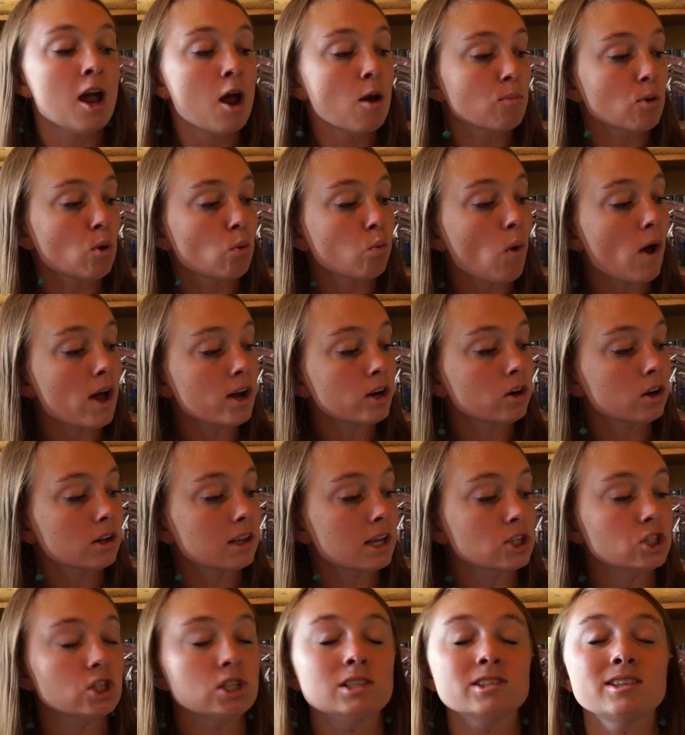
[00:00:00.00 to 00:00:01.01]
But one girl
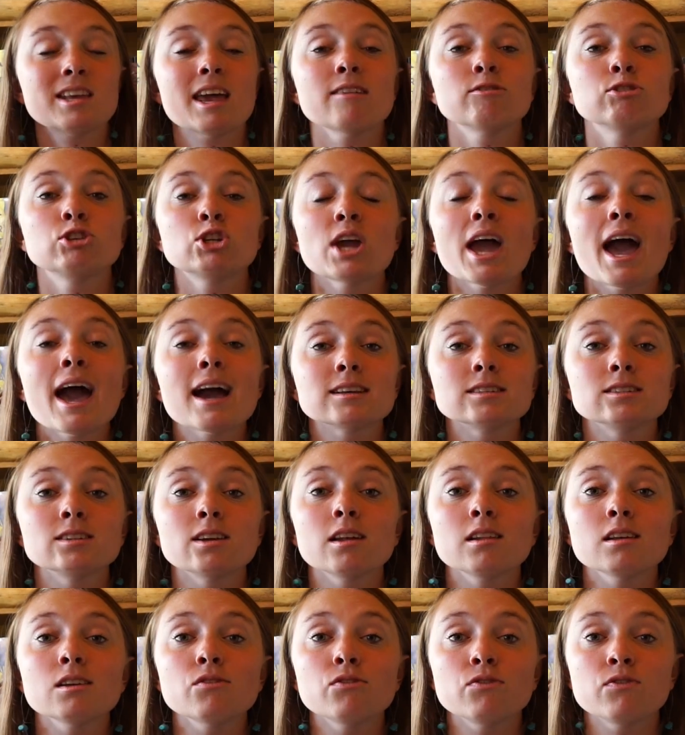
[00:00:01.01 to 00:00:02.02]
that she saves, she
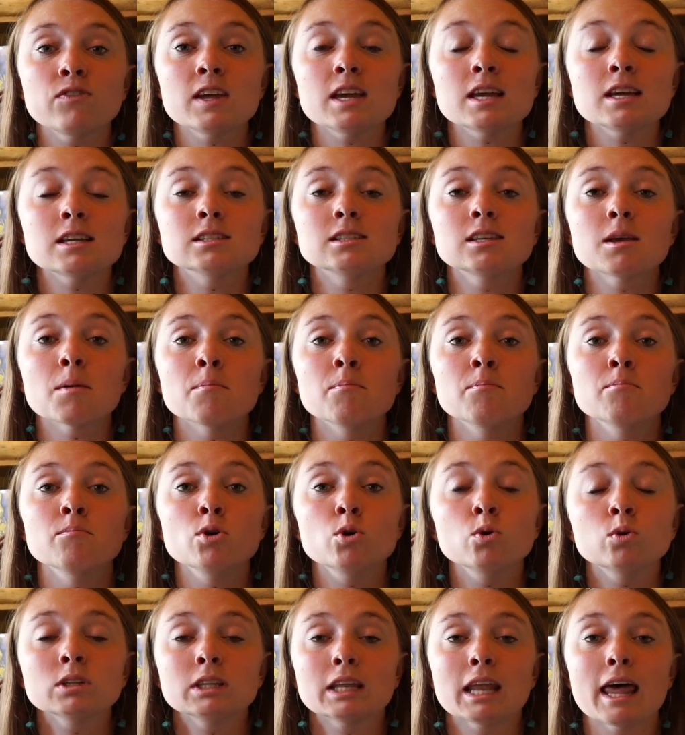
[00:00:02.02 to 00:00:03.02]
accidentally feeds
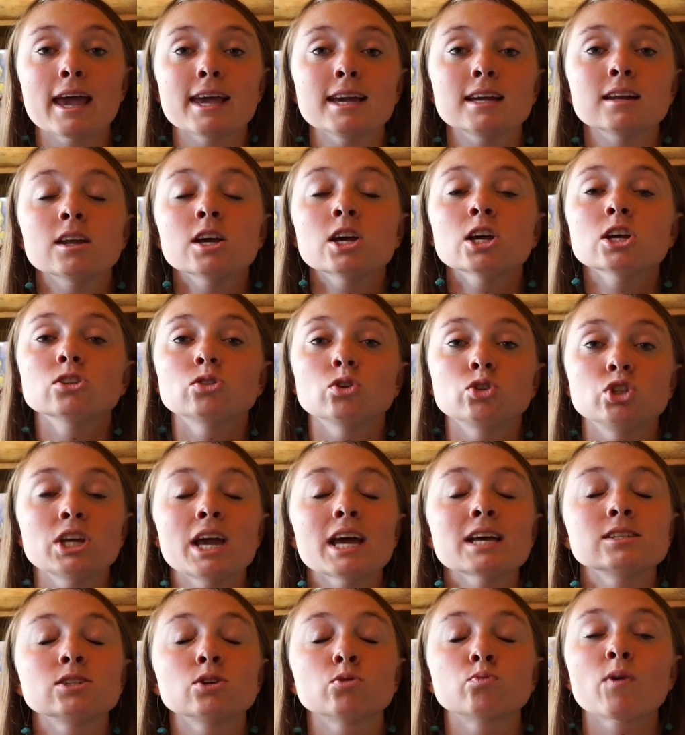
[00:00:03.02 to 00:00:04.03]
moonlight. So she
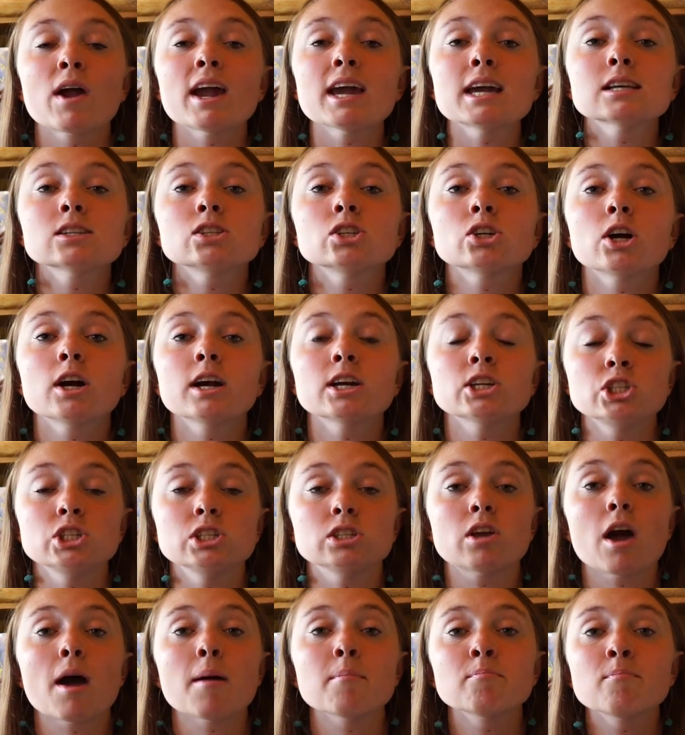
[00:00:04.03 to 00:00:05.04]
has to raise her. She's
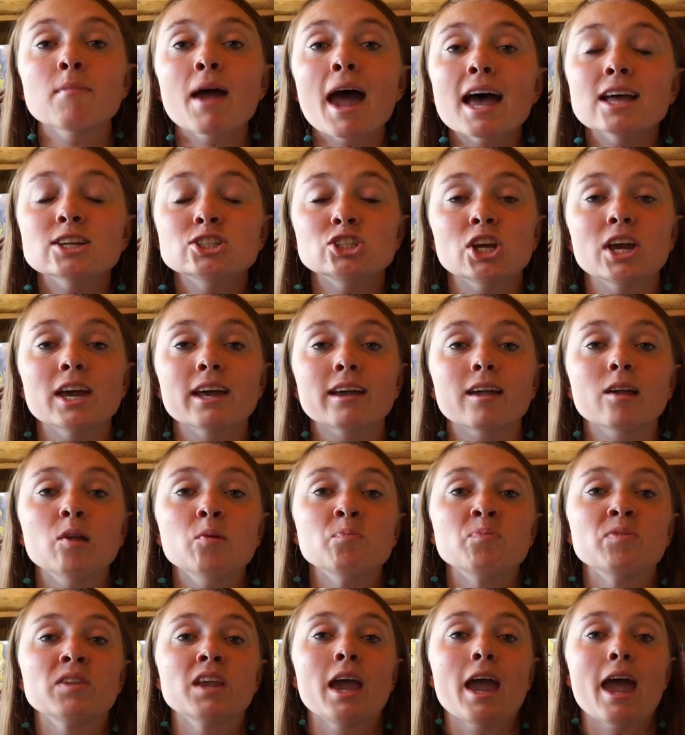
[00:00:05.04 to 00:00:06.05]
got magic
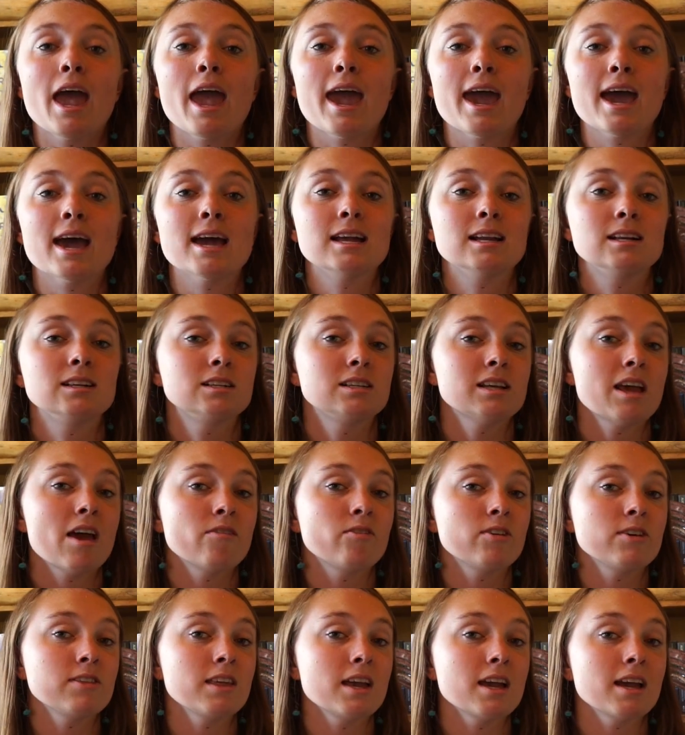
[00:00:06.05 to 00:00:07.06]
and
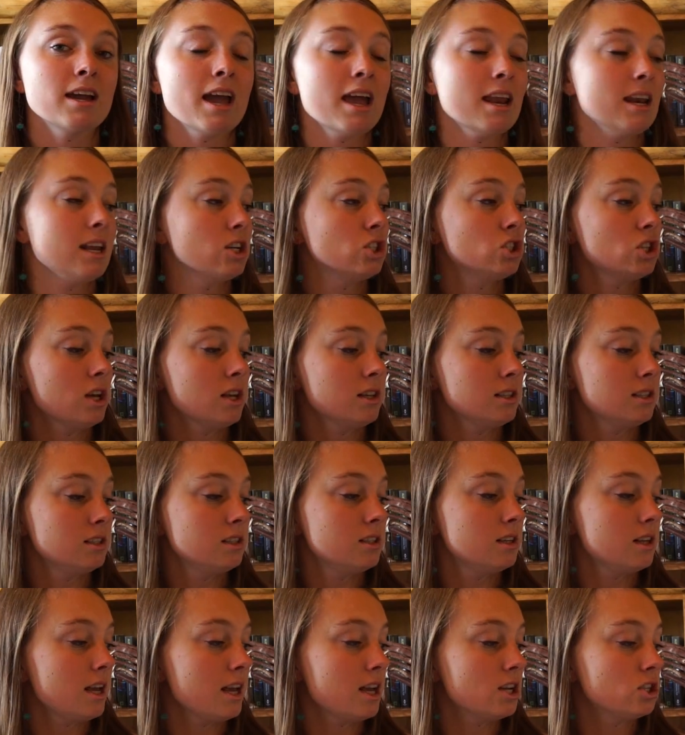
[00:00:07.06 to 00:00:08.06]
everything. And it
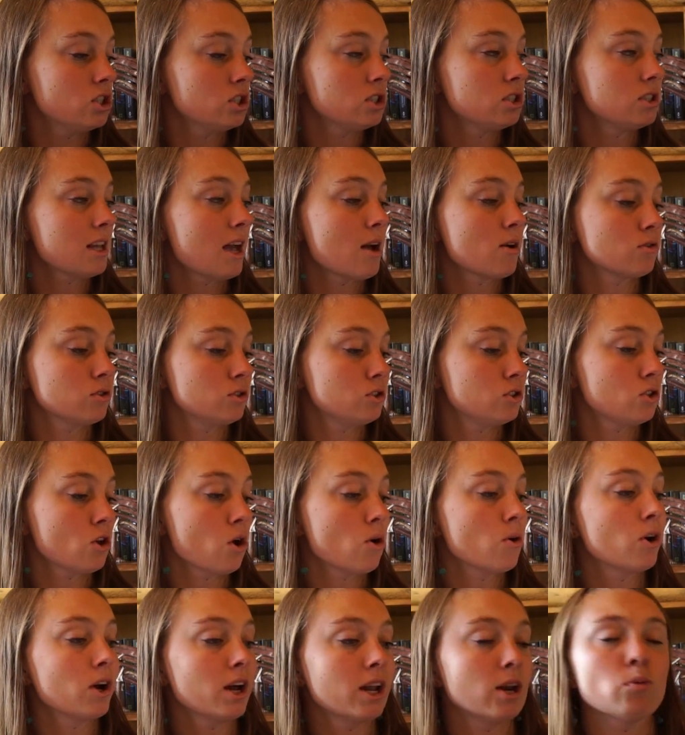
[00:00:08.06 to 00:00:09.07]
just, it just sounds
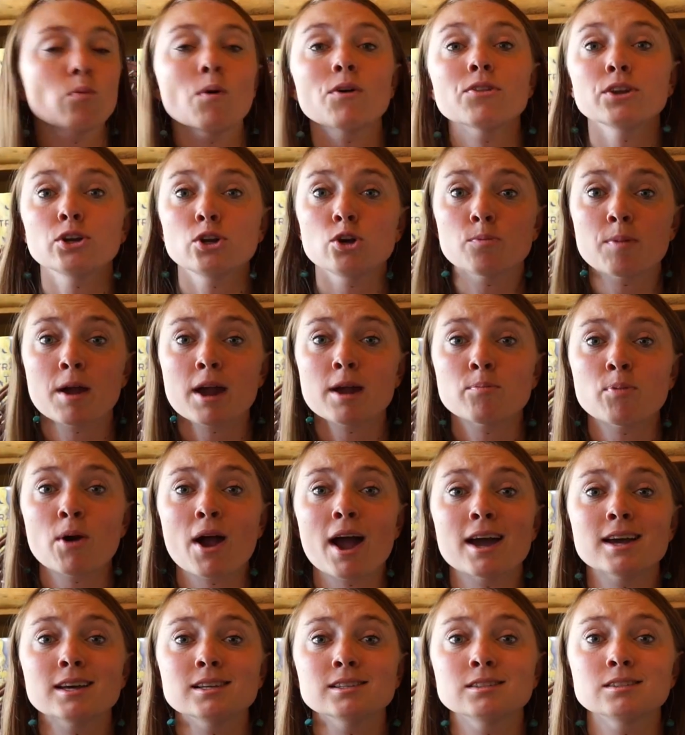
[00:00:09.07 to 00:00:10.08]
so good. It won the Newbery
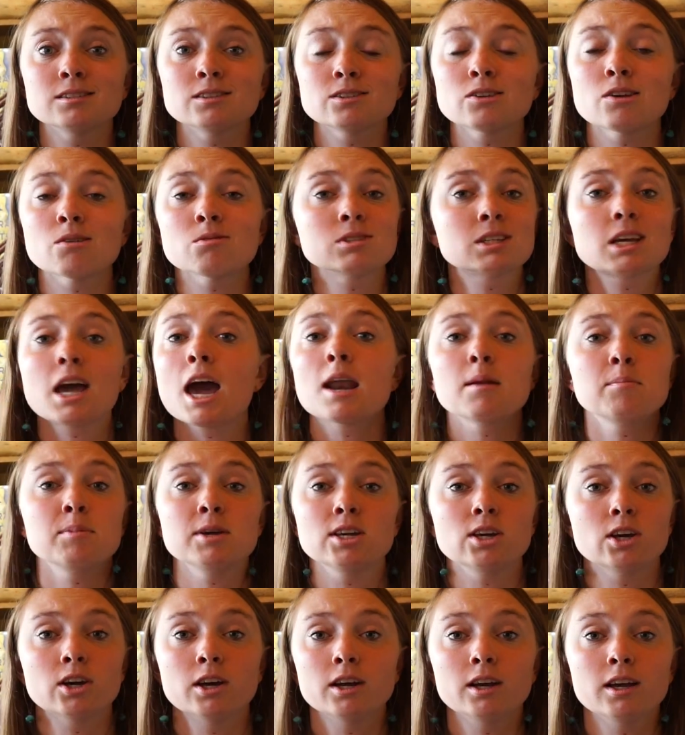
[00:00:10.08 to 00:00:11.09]
Prize, so it's gotta be
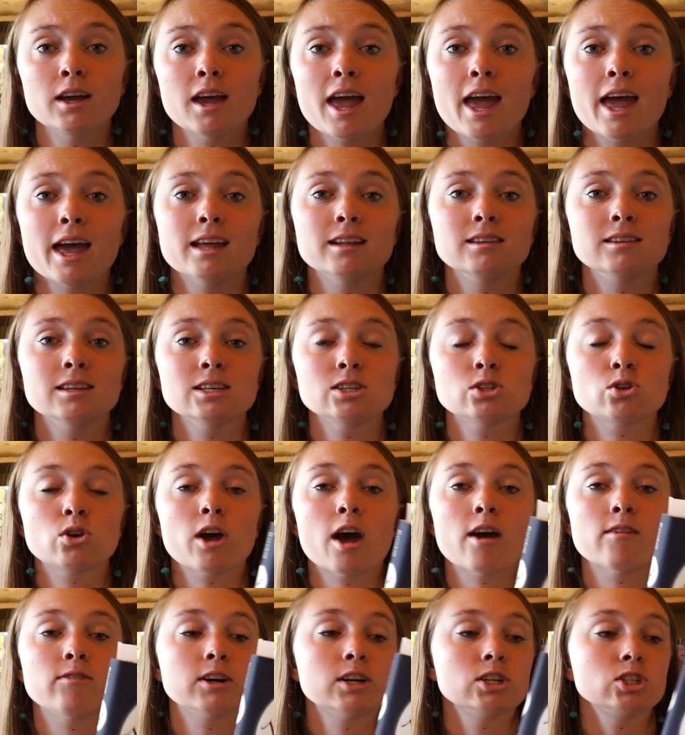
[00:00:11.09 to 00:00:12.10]
good. And this
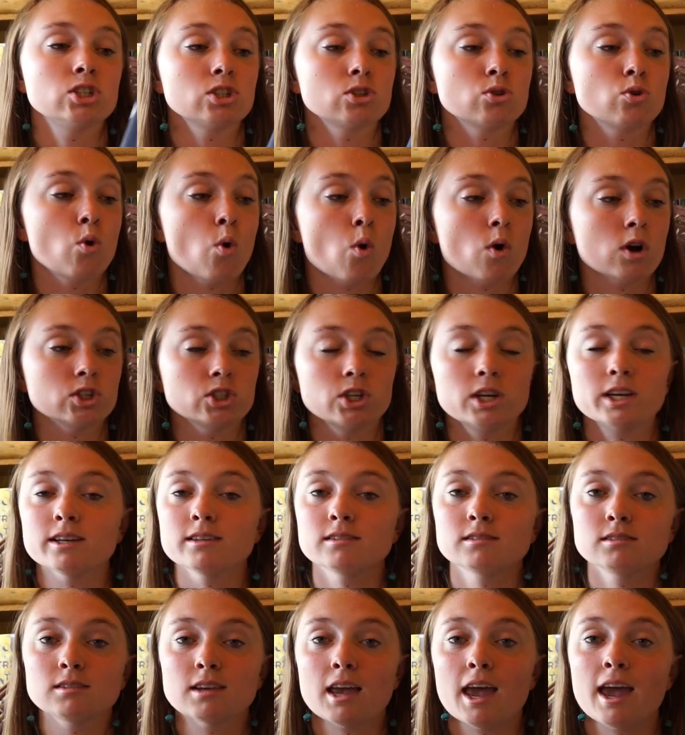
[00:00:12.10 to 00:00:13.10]
cover is just
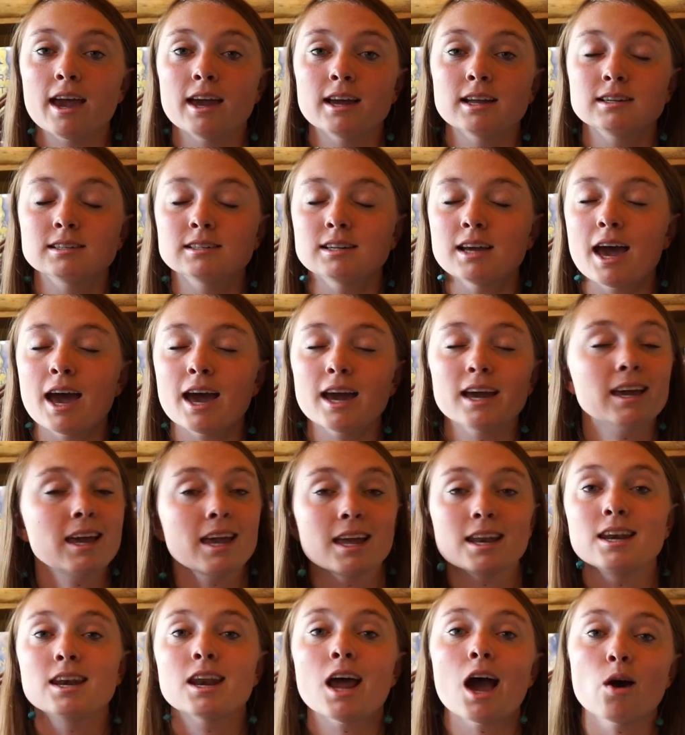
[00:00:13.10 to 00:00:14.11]
gorgeous. And I
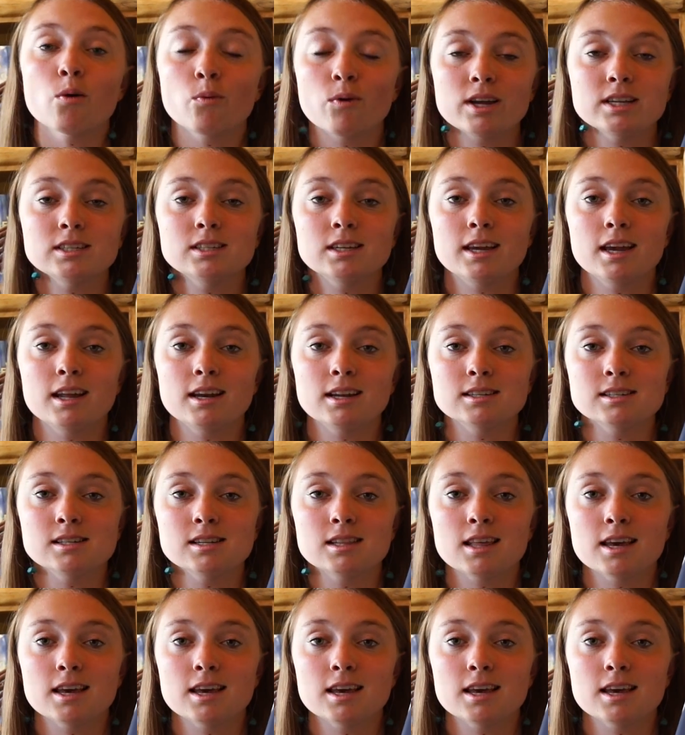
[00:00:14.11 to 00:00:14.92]
cannot wait to get into